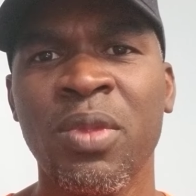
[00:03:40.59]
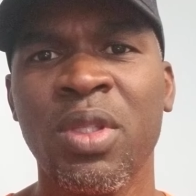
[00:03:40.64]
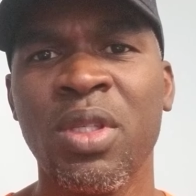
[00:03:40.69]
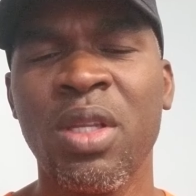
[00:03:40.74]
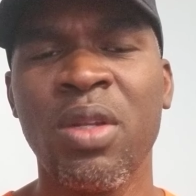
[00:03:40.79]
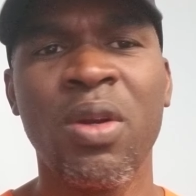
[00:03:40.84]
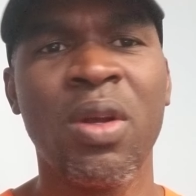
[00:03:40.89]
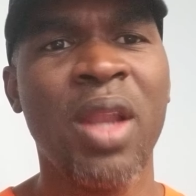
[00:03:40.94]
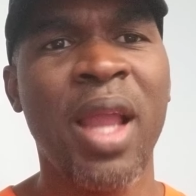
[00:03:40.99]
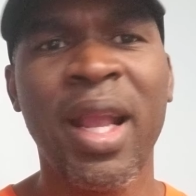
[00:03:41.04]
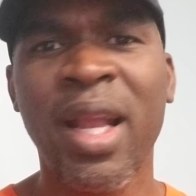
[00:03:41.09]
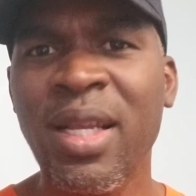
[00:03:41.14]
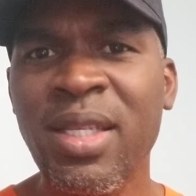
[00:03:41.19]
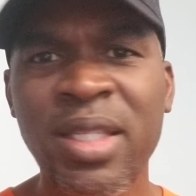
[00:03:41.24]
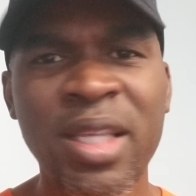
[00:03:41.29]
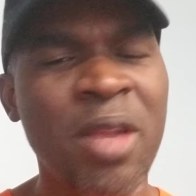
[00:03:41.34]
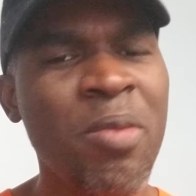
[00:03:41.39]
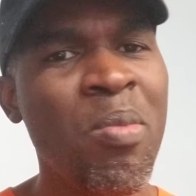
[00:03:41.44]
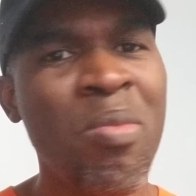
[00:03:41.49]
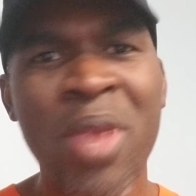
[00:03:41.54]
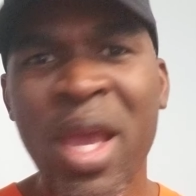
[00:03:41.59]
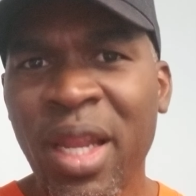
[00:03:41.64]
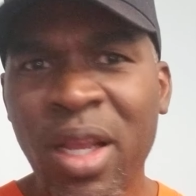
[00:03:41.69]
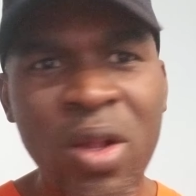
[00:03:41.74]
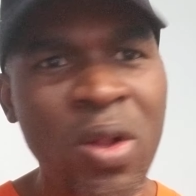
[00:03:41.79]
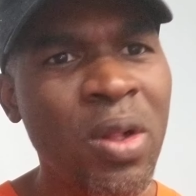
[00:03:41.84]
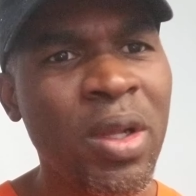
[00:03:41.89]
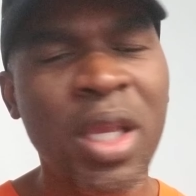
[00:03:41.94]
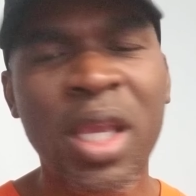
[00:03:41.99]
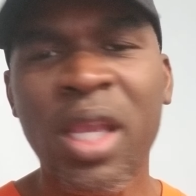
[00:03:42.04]
You know, like I said,
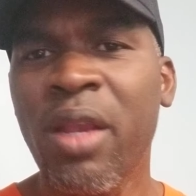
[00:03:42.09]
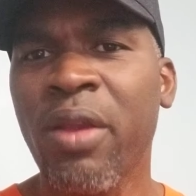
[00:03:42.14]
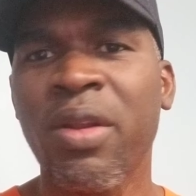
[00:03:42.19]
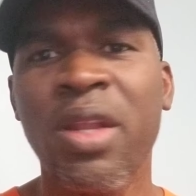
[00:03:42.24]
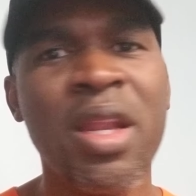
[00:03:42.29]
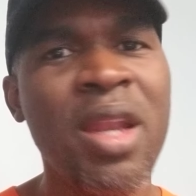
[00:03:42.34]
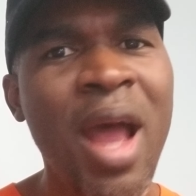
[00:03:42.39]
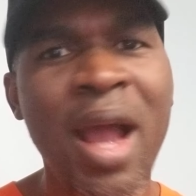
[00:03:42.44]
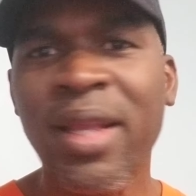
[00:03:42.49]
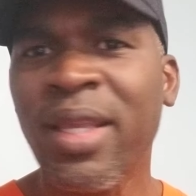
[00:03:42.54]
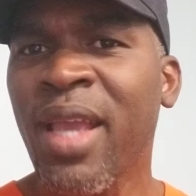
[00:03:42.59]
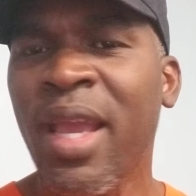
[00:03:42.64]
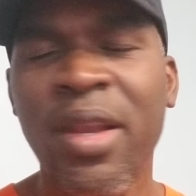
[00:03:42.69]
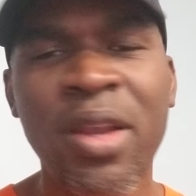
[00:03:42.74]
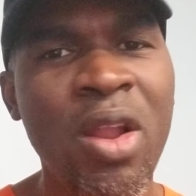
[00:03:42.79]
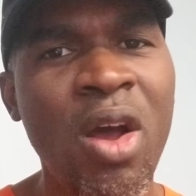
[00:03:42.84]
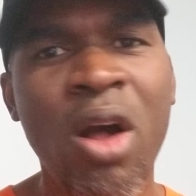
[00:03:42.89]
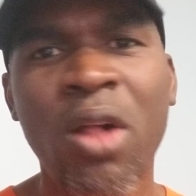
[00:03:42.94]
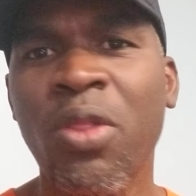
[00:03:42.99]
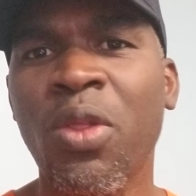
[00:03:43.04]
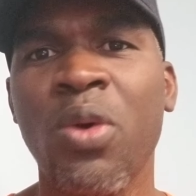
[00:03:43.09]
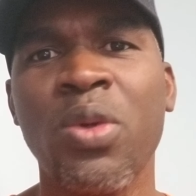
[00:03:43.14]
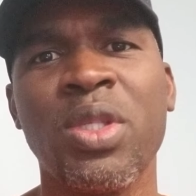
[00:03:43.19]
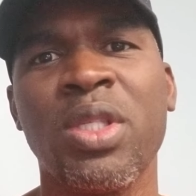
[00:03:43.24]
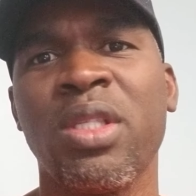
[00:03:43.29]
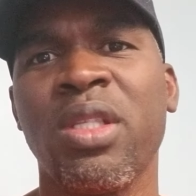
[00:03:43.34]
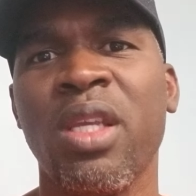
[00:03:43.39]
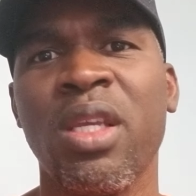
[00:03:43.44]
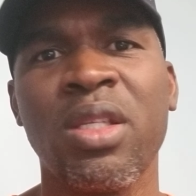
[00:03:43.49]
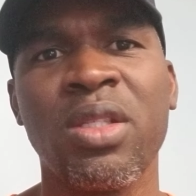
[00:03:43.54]
medical care, they're not getting all
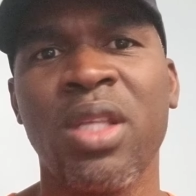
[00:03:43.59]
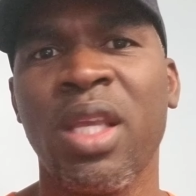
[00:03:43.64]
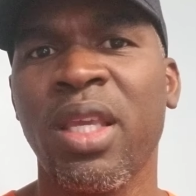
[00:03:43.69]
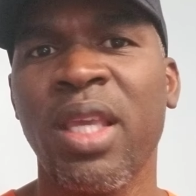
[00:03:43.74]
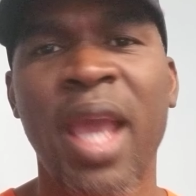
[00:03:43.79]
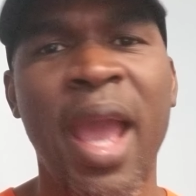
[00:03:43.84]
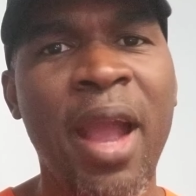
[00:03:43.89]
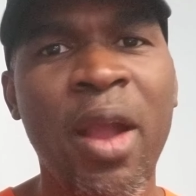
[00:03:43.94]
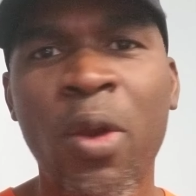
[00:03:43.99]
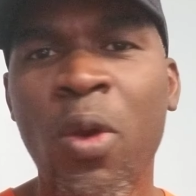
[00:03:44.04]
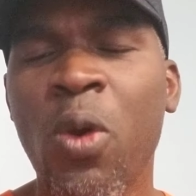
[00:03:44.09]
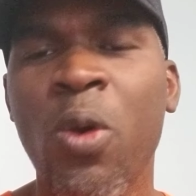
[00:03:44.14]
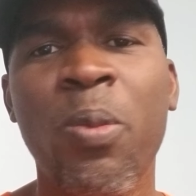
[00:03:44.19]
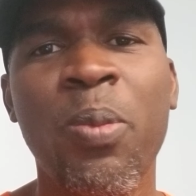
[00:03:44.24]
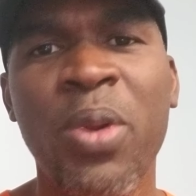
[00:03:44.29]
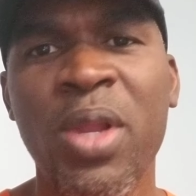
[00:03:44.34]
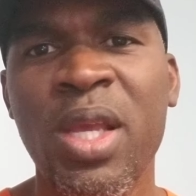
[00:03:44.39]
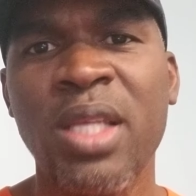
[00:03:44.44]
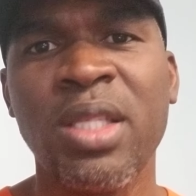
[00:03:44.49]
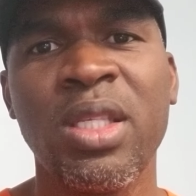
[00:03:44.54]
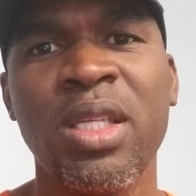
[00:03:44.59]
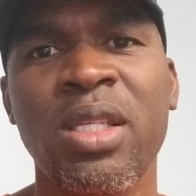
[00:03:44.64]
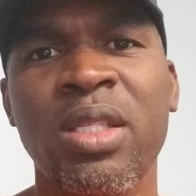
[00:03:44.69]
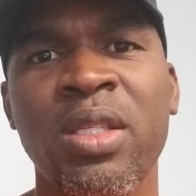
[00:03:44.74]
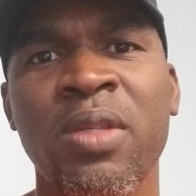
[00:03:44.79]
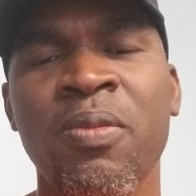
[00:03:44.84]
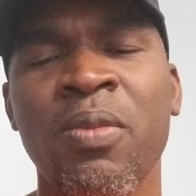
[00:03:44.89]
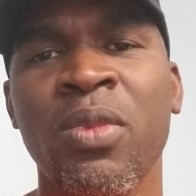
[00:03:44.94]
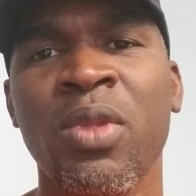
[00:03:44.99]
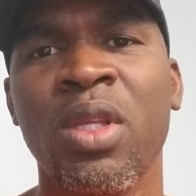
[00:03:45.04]
those things. They can't go
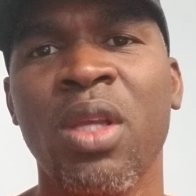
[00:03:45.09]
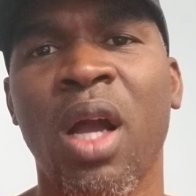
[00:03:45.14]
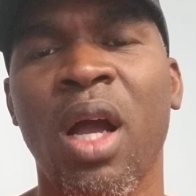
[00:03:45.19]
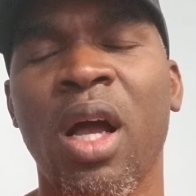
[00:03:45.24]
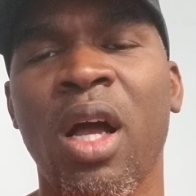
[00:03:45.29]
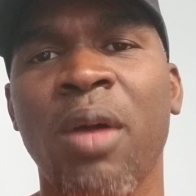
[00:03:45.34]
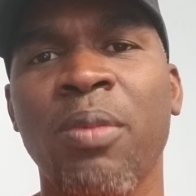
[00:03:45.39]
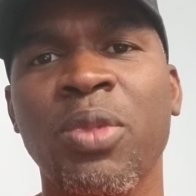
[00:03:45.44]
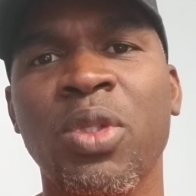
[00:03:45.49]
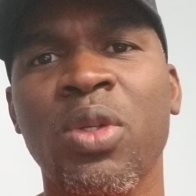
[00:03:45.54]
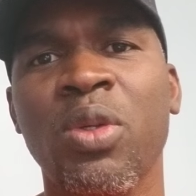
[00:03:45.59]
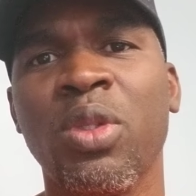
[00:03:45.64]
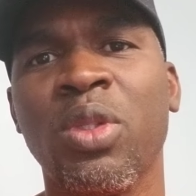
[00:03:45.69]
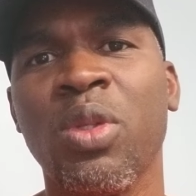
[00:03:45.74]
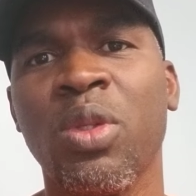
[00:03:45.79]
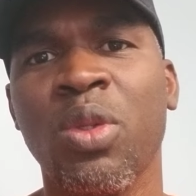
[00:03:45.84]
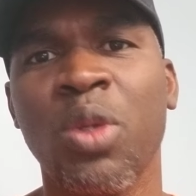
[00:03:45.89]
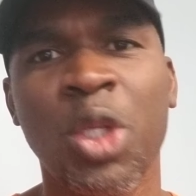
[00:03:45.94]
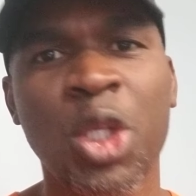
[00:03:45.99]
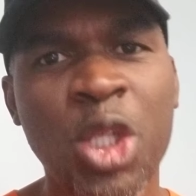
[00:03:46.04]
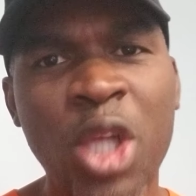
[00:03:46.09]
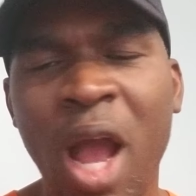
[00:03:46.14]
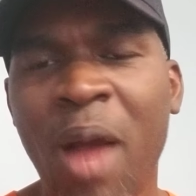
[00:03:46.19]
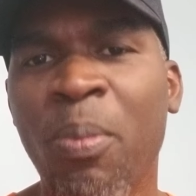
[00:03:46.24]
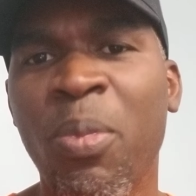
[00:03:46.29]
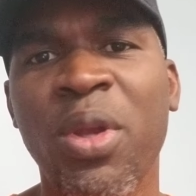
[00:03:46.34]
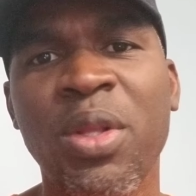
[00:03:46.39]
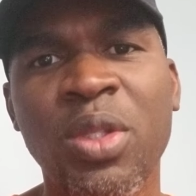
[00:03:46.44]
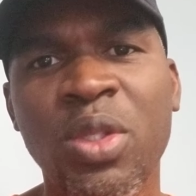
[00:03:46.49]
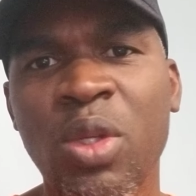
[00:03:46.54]
places to
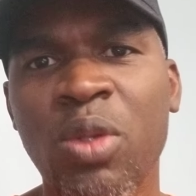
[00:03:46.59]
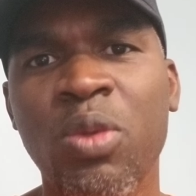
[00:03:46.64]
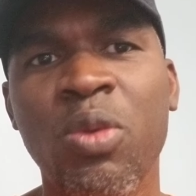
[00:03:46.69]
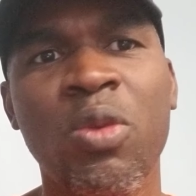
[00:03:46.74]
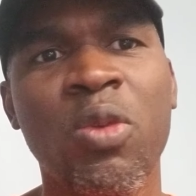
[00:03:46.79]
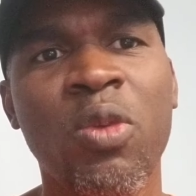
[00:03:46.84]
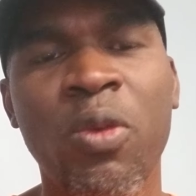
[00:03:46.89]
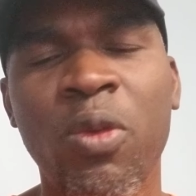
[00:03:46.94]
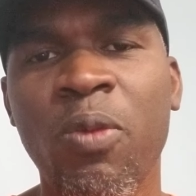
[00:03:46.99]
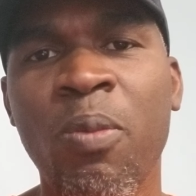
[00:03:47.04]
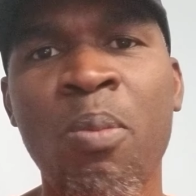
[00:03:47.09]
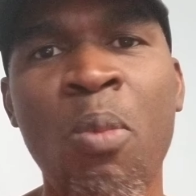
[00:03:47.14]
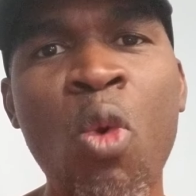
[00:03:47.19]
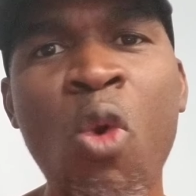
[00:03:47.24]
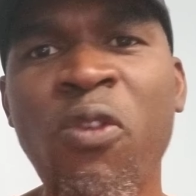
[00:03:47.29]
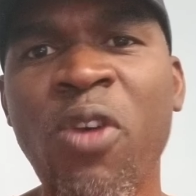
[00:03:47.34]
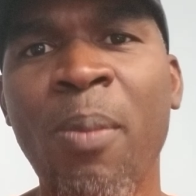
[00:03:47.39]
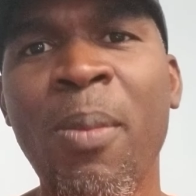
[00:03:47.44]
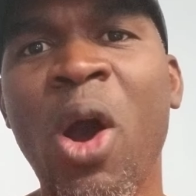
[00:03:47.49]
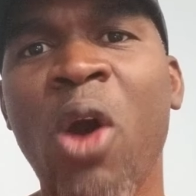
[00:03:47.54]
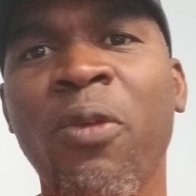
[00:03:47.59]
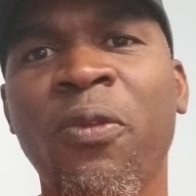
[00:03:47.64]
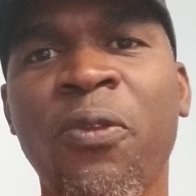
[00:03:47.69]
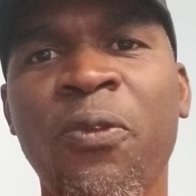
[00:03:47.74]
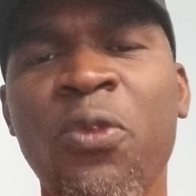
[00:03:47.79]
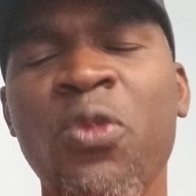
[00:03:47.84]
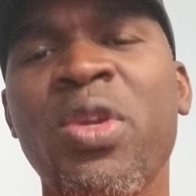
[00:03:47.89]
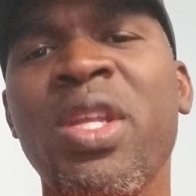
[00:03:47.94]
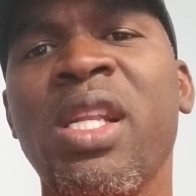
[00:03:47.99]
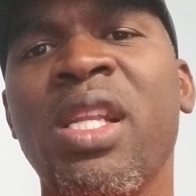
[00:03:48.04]
shop and to move about
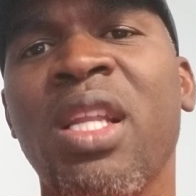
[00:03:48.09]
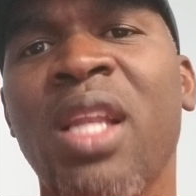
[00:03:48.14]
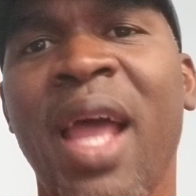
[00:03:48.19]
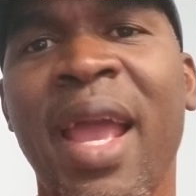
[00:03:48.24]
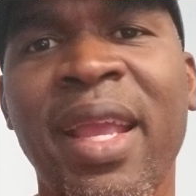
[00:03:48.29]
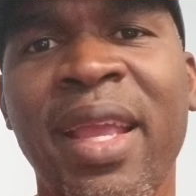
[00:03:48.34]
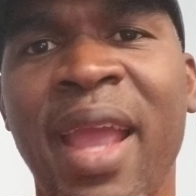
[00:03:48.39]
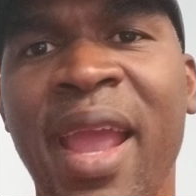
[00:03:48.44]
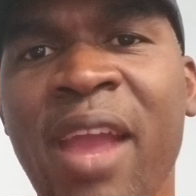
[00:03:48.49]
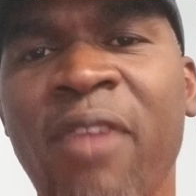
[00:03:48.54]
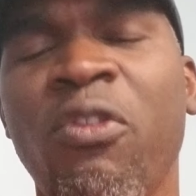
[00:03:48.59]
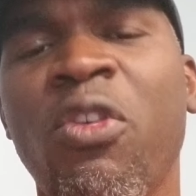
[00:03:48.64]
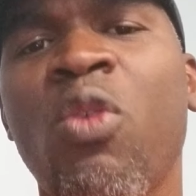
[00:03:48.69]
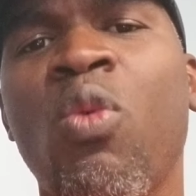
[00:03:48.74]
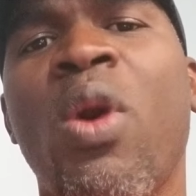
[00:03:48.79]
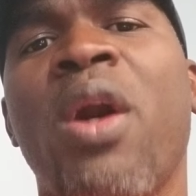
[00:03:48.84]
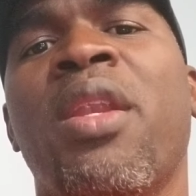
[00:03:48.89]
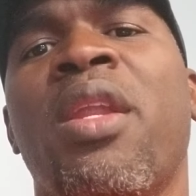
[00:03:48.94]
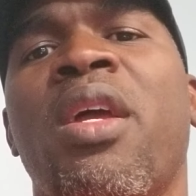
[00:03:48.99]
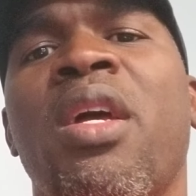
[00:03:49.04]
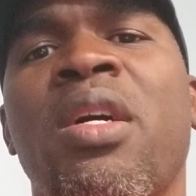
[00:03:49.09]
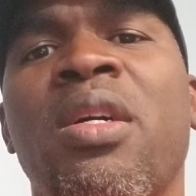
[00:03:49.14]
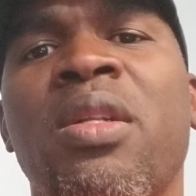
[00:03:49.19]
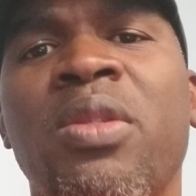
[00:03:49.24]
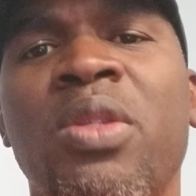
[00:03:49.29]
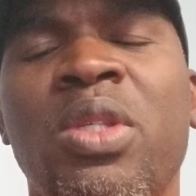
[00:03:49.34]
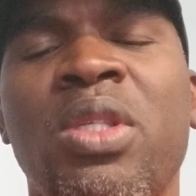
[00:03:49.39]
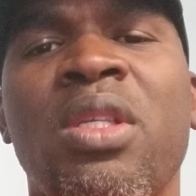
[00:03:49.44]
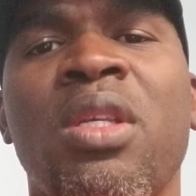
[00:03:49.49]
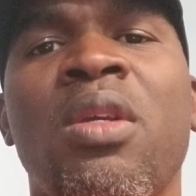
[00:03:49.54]
freely like everyone
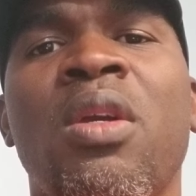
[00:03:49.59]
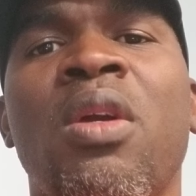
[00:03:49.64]
else.